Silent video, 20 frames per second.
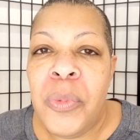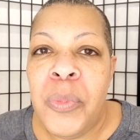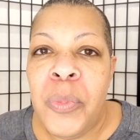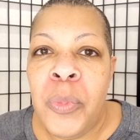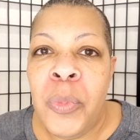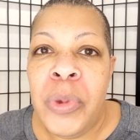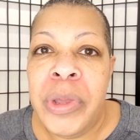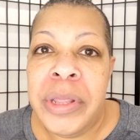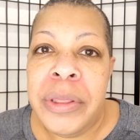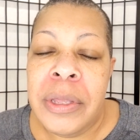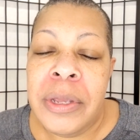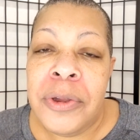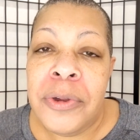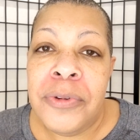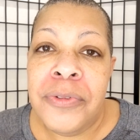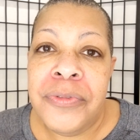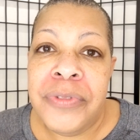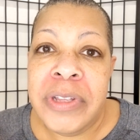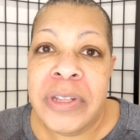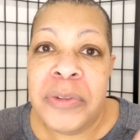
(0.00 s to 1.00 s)
with
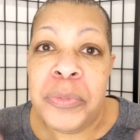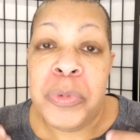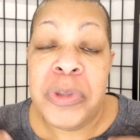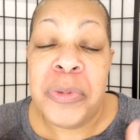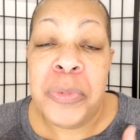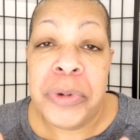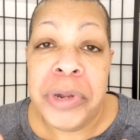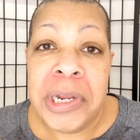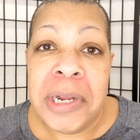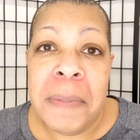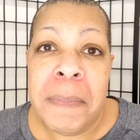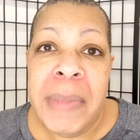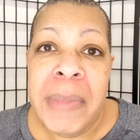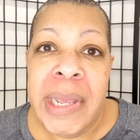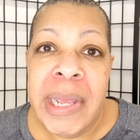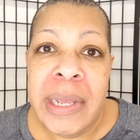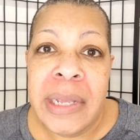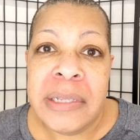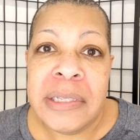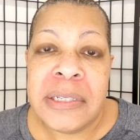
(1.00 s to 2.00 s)
COVID, with wearing a
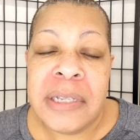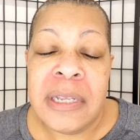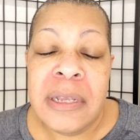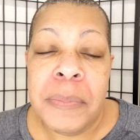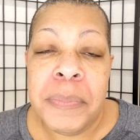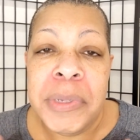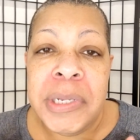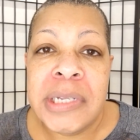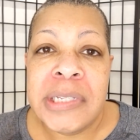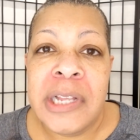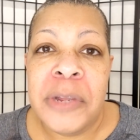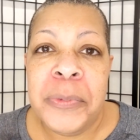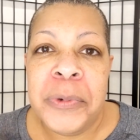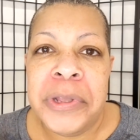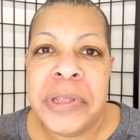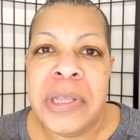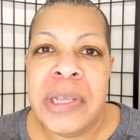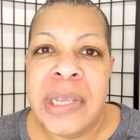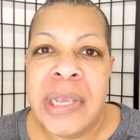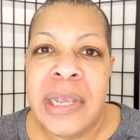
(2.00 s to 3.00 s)
mask, because I
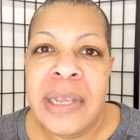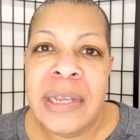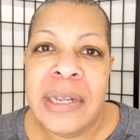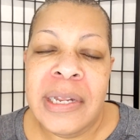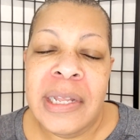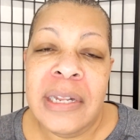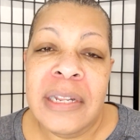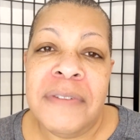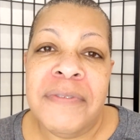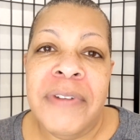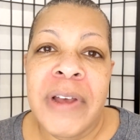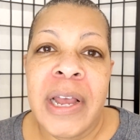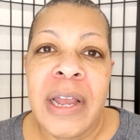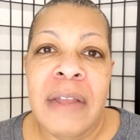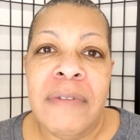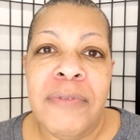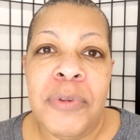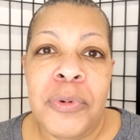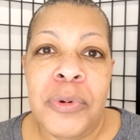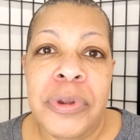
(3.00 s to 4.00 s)
wear the K N
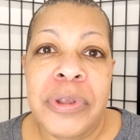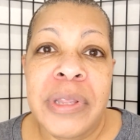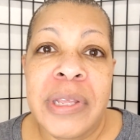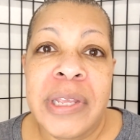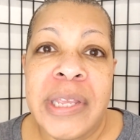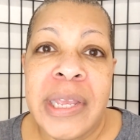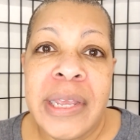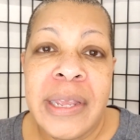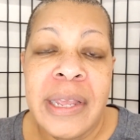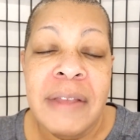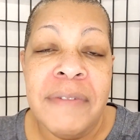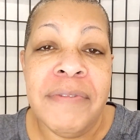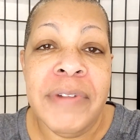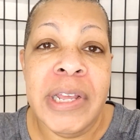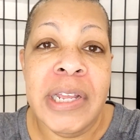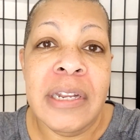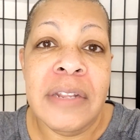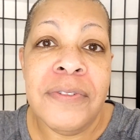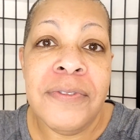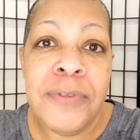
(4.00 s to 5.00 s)
ninety-five or the K F
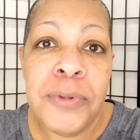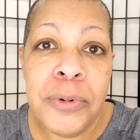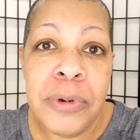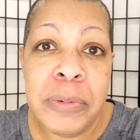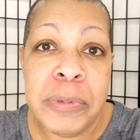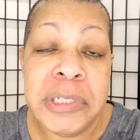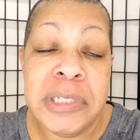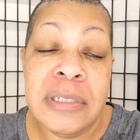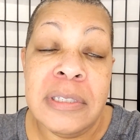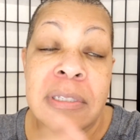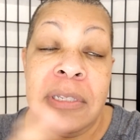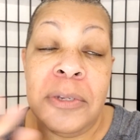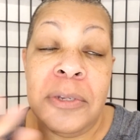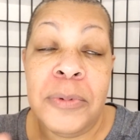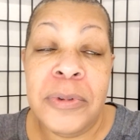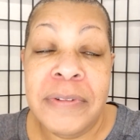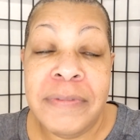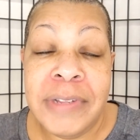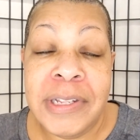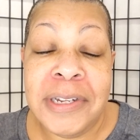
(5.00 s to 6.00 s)
ninety-four, which is the
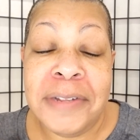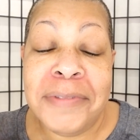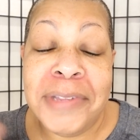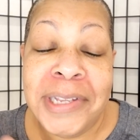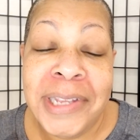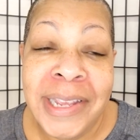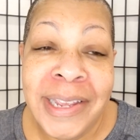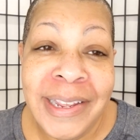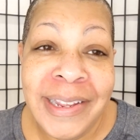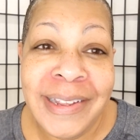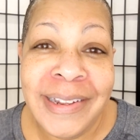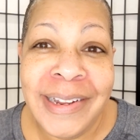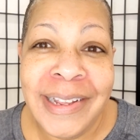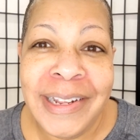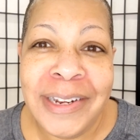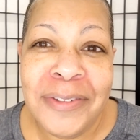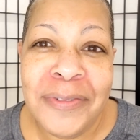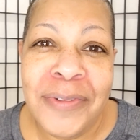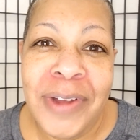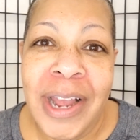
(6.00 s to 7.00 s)
equivalent of the K N
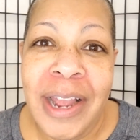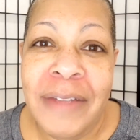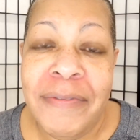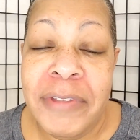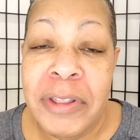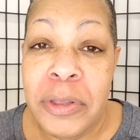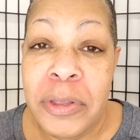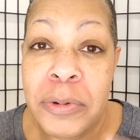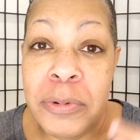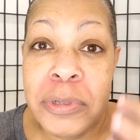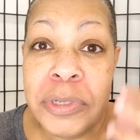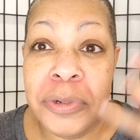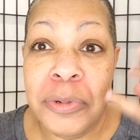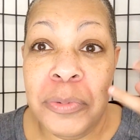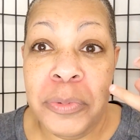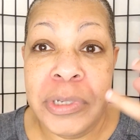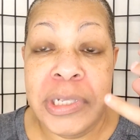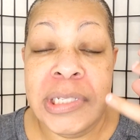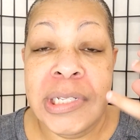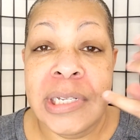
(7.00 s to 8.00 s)
ninety-five. And those are the
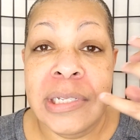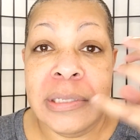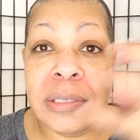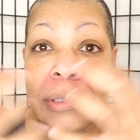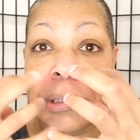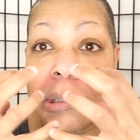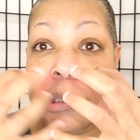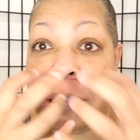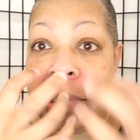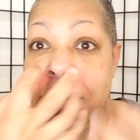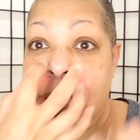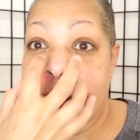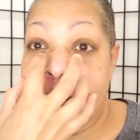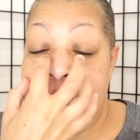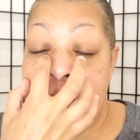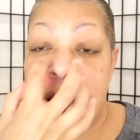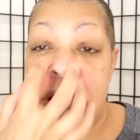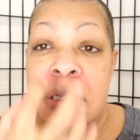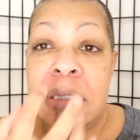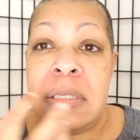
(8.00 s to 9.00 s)
ones that's like,
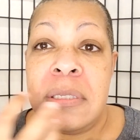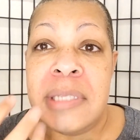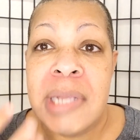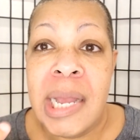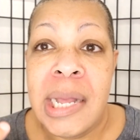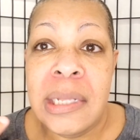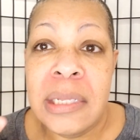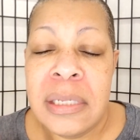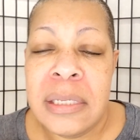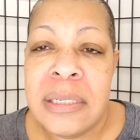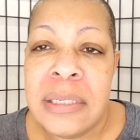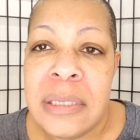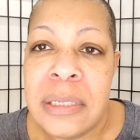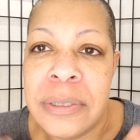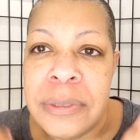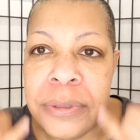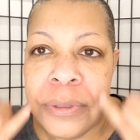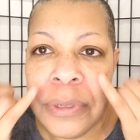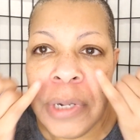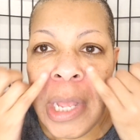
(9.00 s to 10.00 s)
it's a solid
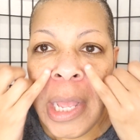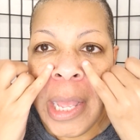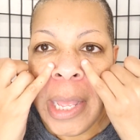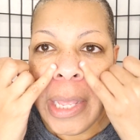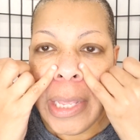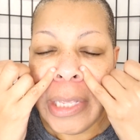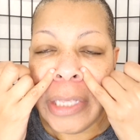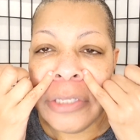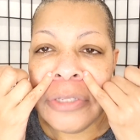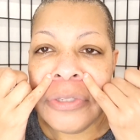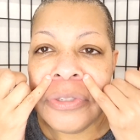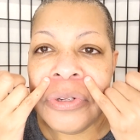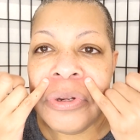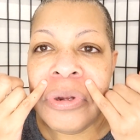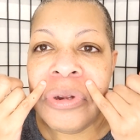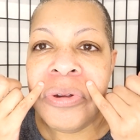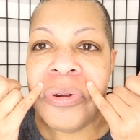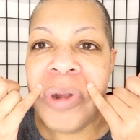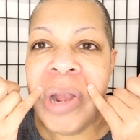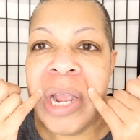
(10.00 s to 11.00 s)
seal. And
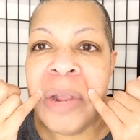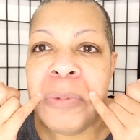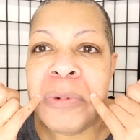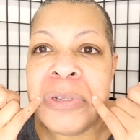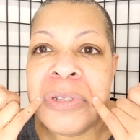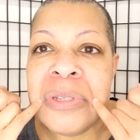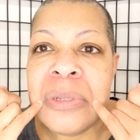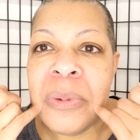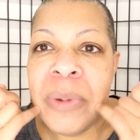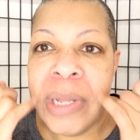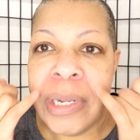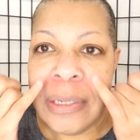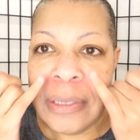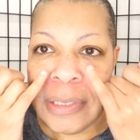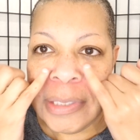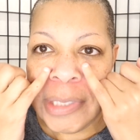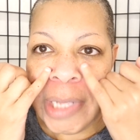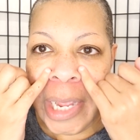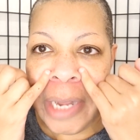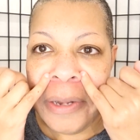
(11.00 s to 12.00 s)
so I would sweat
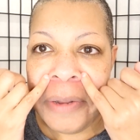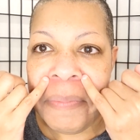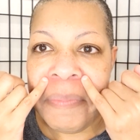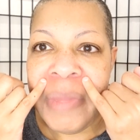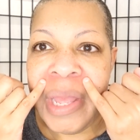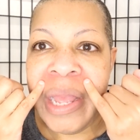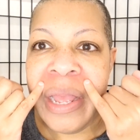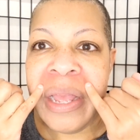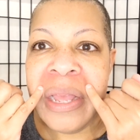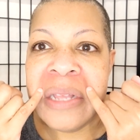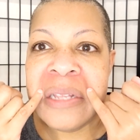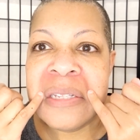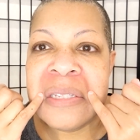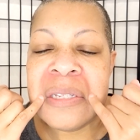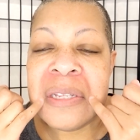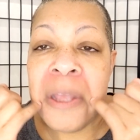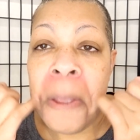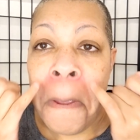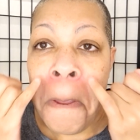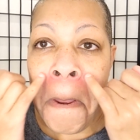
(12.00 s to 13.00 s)
inside the
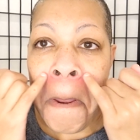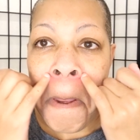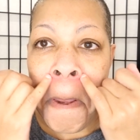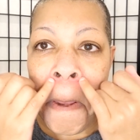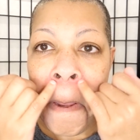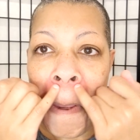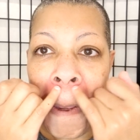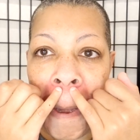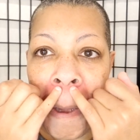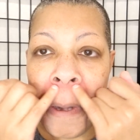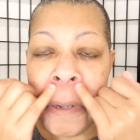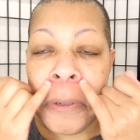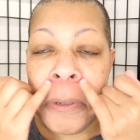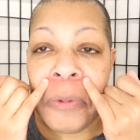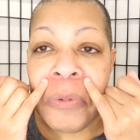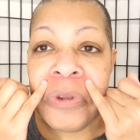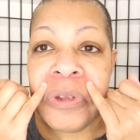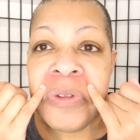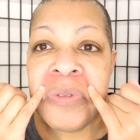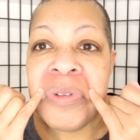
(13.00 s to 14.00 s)
mask, and it
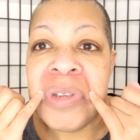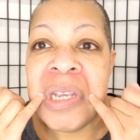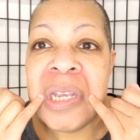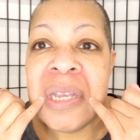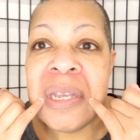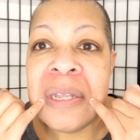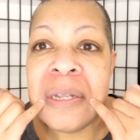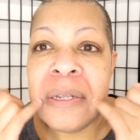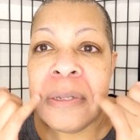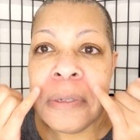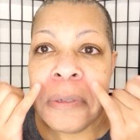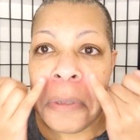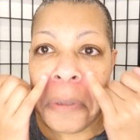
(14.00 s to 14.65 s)
would create